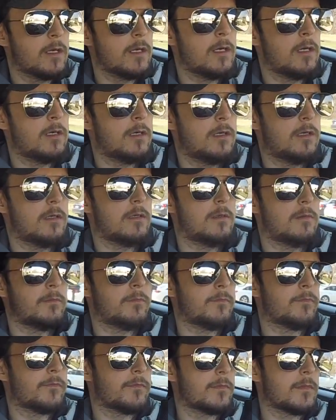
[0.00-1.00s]

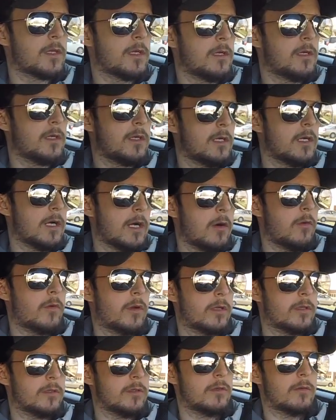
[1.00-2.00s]
I want
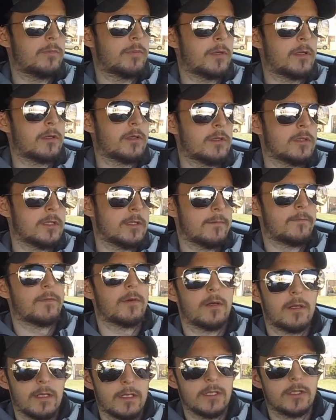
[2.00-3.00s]
to do a pretty
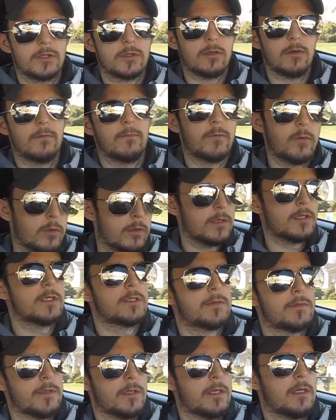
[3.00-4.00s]
different intro for this
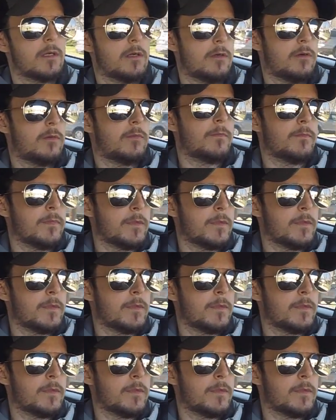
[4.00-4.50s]
video.